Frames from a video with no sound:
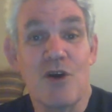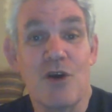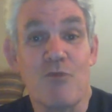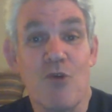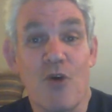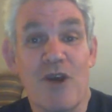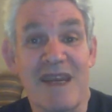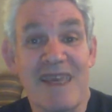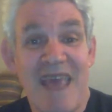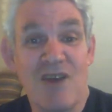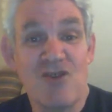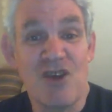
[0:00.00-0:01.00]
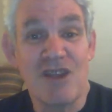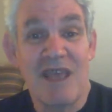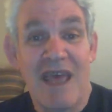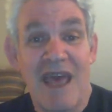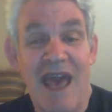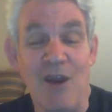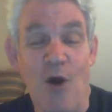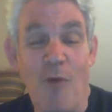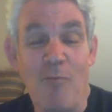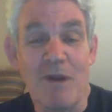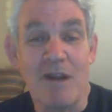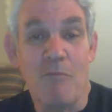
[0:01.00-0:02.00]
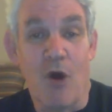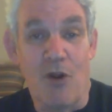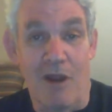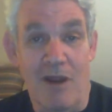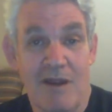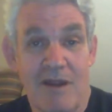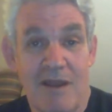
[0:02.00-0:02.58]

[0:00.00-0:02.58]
her broker and cash it, and open the bottle.